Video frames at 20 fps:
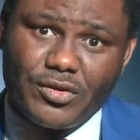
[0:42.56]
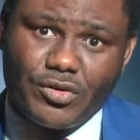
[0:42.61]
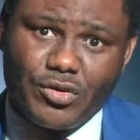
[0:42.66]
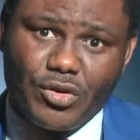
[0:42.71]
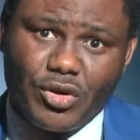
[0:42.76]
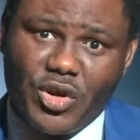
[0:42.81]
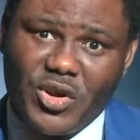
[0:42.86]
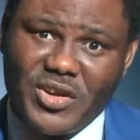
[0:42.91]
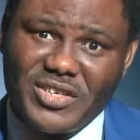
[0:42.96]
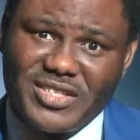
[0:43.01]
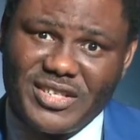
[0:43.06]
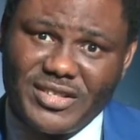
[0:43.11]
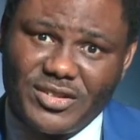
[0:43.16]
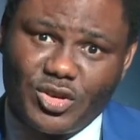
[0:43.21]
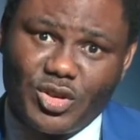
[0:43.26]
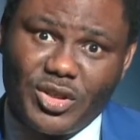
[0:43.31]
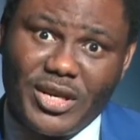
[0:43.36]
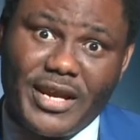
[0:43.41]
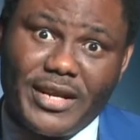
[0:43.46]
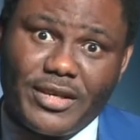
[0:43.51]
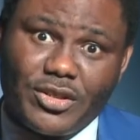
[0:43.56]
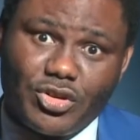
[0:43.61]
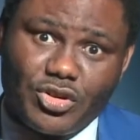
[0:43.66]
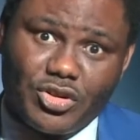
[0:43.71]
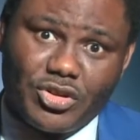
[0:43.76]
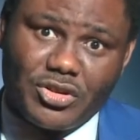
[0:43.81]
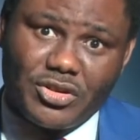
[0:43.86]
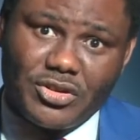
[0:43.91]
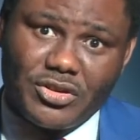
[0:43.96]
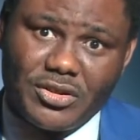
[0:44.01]
to cause a
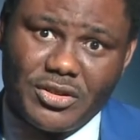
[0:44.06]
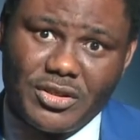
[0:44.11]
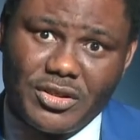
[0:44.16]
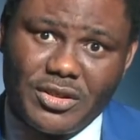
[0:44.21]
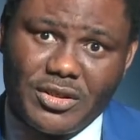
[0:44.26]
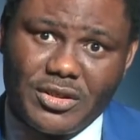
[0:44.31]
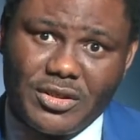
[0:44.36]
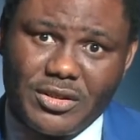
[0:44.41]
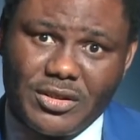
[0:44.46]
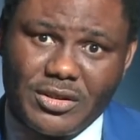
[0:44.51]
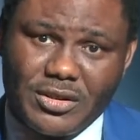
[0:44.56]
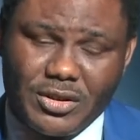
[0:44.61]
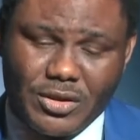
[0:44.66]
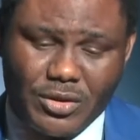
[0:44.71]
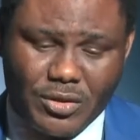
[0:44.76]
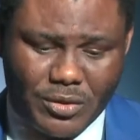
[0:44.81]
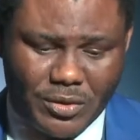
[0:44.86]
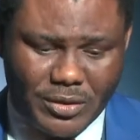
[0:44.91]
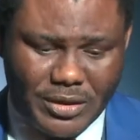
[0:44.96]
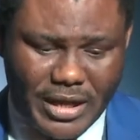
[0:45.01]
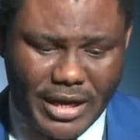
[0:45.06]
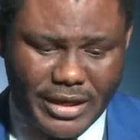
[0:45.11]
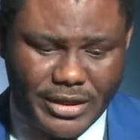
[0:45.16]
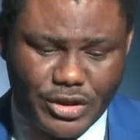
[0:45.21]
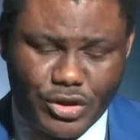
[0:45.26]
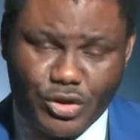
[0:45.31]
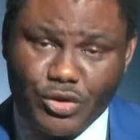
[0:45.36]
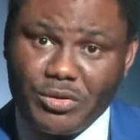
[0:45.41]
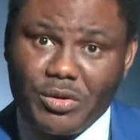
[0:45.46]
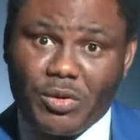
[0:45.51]
change, you know,
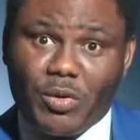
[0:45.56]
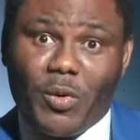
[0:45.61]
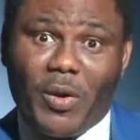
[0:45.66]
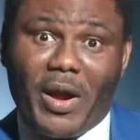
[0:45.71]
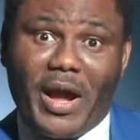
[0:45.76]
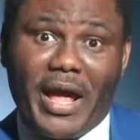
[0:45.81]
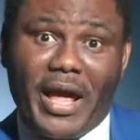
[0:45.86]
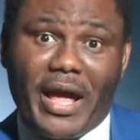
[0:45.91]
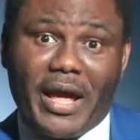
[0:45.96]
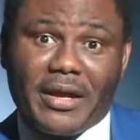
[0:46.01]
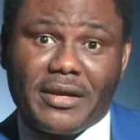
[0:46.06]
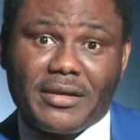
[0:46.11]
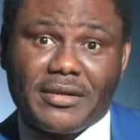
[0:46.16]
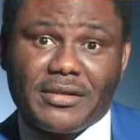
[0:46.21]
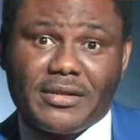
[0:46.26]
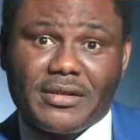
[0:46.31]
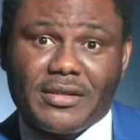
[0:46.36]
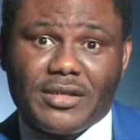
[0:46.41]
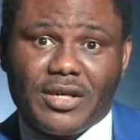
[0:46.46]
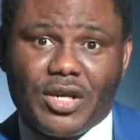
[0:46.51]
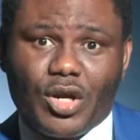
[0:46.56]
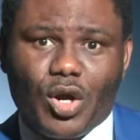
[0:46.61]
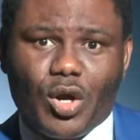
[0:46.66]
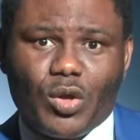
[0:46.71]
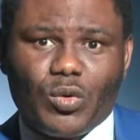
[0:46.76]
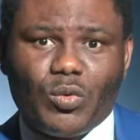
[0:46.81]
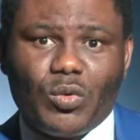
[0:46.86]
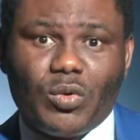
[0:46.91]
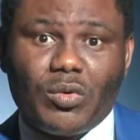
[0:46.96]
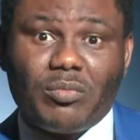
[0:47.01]
that you require.
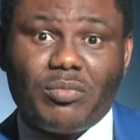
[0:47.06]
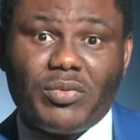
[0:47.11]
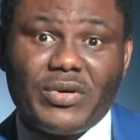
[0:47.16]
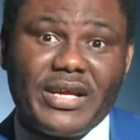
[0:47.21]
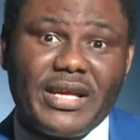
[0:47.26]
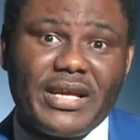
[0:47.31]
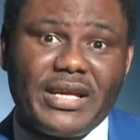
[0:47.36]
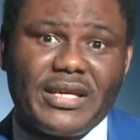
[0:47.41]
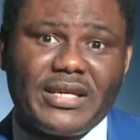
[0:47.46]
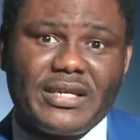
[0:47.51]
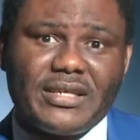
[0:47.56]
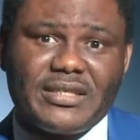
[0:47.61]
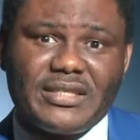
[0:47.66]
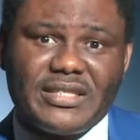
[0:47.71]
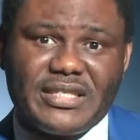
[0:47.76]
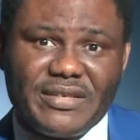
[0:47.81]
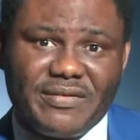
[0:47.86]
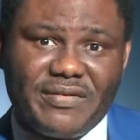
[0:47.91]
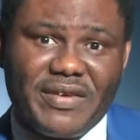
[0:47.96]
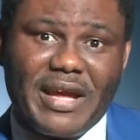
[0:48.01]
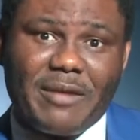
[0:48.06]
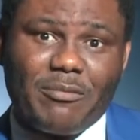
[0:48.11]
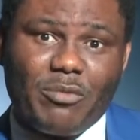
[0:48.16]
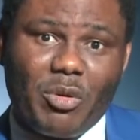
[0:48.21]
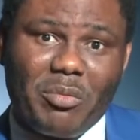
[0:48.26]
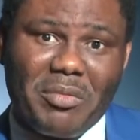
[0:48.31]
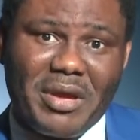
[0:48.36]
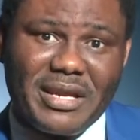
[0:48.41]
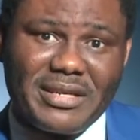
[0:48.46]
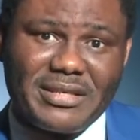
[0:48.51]
God will bring divine
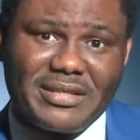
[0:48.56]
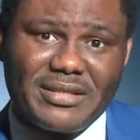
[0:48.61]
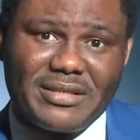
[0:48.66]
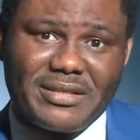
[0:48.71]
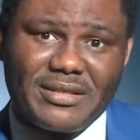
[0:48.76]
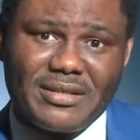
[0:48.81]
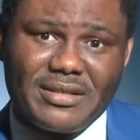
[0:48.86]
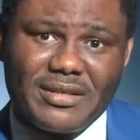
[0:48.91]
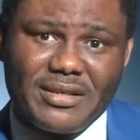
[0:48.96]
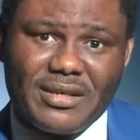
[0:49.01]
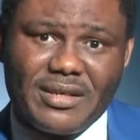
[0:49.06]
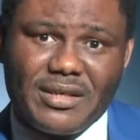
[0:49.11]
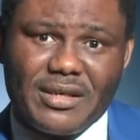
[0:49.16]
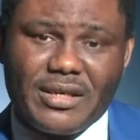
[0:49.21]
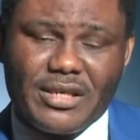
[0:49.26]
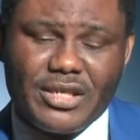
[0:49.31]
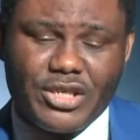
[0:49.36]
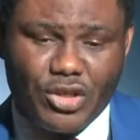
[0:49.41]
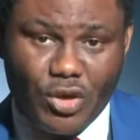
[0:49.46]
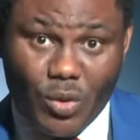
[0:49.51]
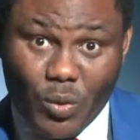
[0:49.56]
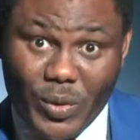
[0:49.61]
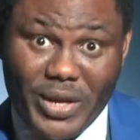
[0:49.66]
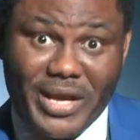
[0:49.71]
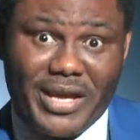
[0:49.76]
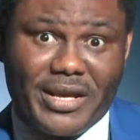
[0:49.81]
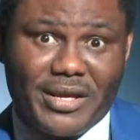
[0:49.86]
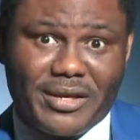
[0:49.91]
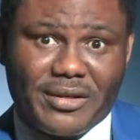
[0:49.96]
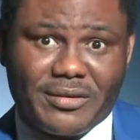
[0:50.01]
moments your
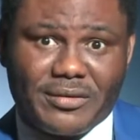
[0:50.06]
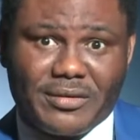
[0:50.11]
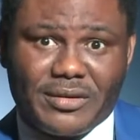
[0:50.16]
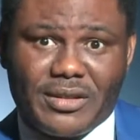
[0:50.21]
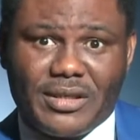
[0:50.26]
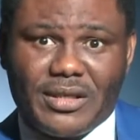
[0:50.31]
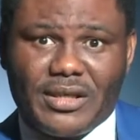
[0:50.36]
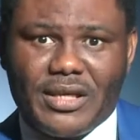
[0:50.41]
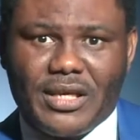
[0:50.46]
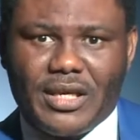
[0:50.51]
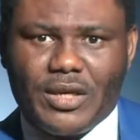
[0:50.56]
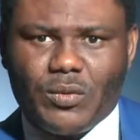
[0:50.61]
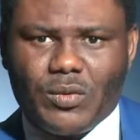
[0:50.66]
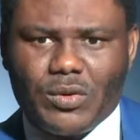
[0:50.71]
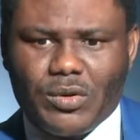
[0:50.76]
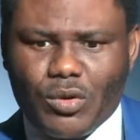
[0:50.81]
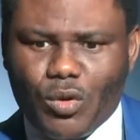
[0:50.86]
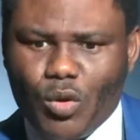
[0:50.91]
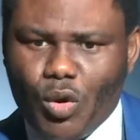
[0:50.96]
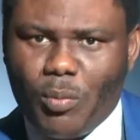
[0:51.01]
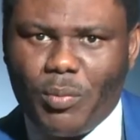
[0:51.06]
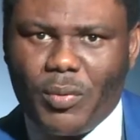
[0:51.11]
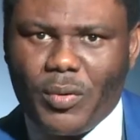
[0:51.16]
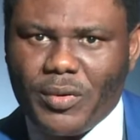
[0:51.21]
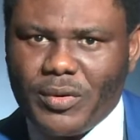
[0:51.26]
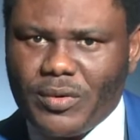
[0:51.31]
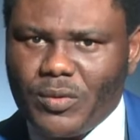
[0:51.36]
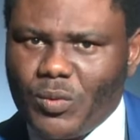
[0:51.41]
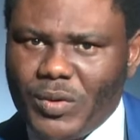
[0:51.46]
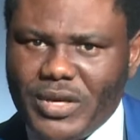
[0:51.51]
way. He will
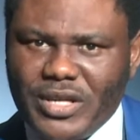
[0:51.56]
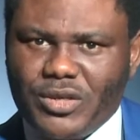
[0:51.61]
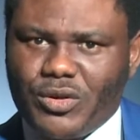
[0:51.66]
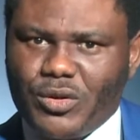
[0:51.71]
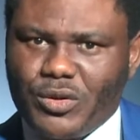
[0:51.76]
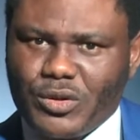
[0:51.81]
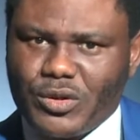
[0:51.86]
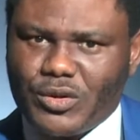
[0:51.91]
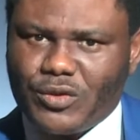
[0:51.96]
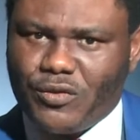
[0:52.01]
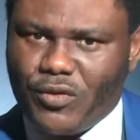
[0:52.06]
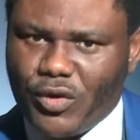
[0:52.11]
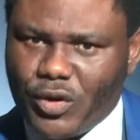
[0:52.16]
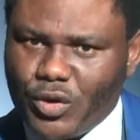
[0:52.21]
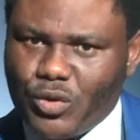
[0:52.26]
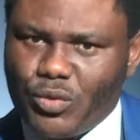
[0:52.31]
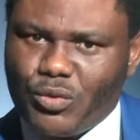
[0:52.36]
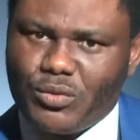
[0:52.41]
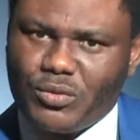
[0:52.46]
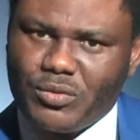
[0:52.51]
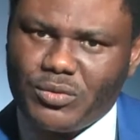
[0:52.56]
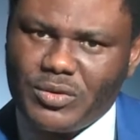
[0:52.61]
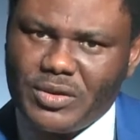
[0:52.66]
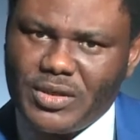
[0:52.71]
open windows for you.